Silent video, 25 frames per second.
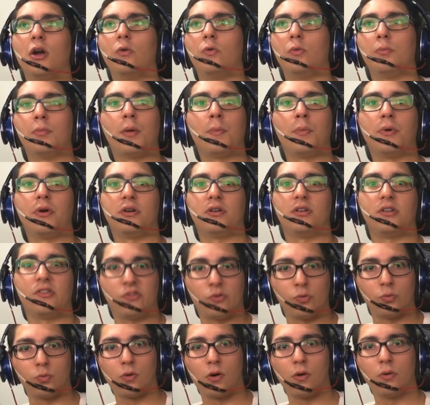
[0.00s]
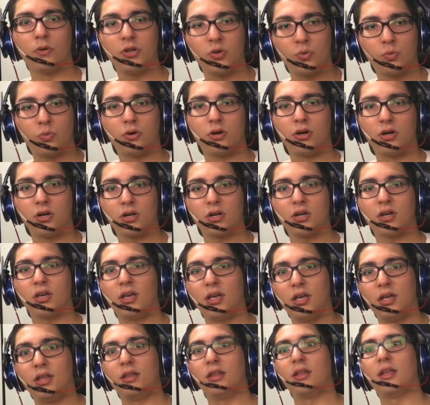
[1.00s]
Remember, this will only work
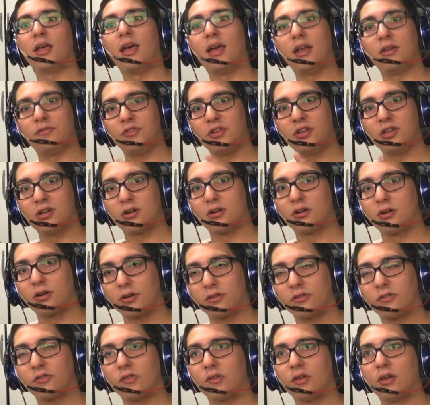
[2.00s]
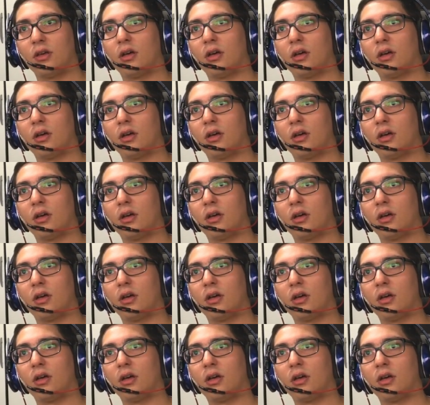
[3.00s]
in NVIDIA cards.